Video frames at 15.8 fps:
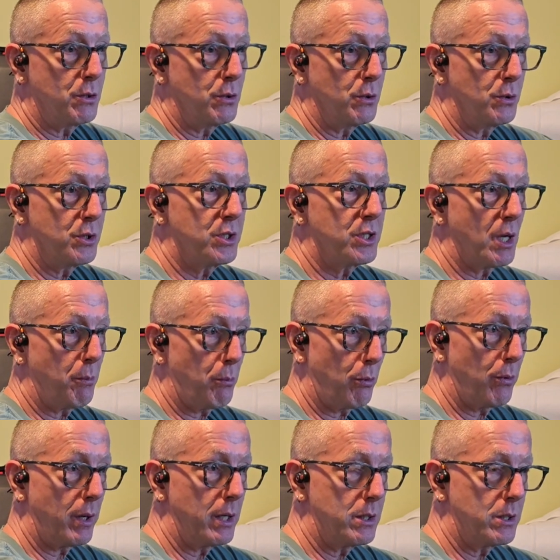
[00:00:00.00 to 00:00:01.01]
to
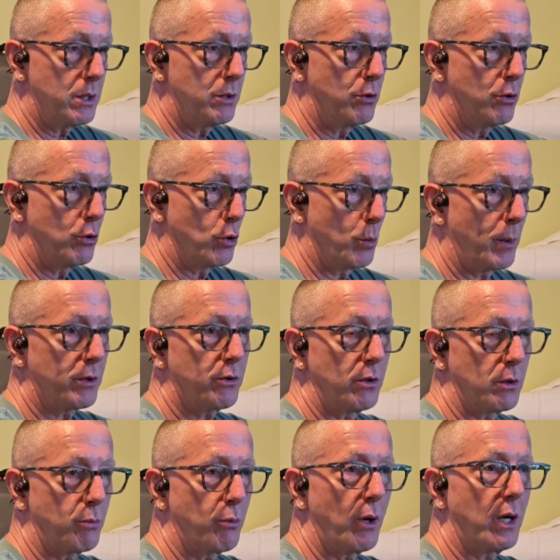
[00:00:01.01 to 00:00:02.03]
separate the
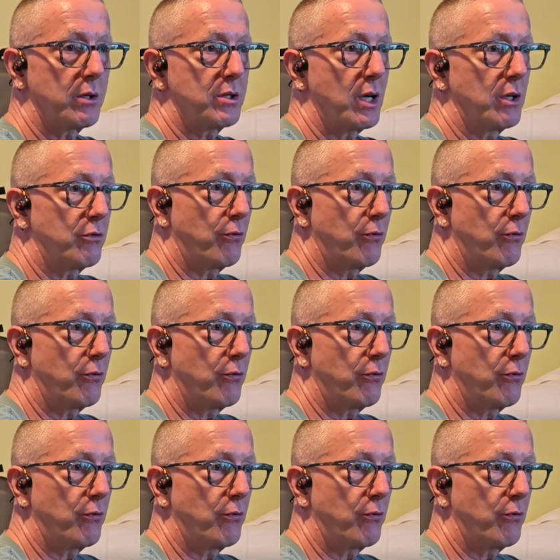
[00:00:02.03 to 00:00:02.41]
neuromuscular process